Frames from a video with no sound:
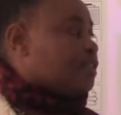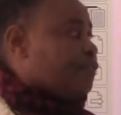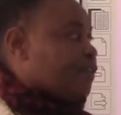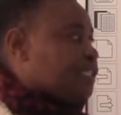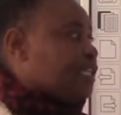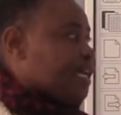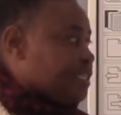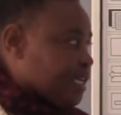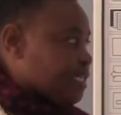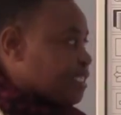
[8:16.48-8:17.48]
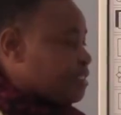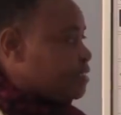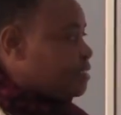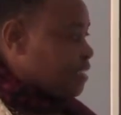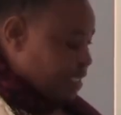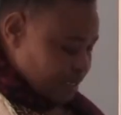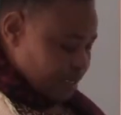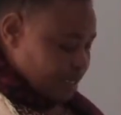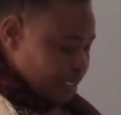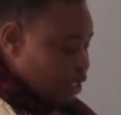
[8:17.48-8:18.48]
the fertilizers.
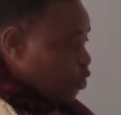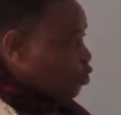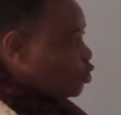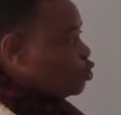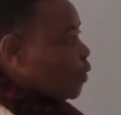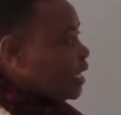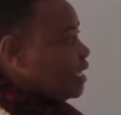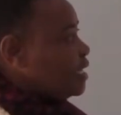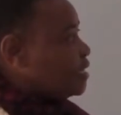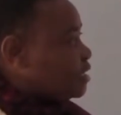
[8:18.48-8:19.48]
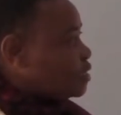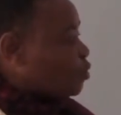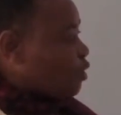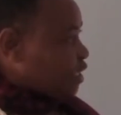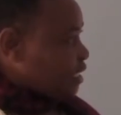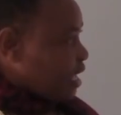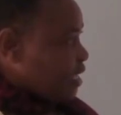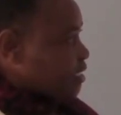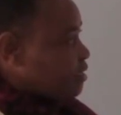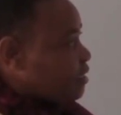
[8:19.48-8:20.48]
Usually in these
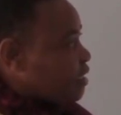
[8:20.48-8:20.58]
containers,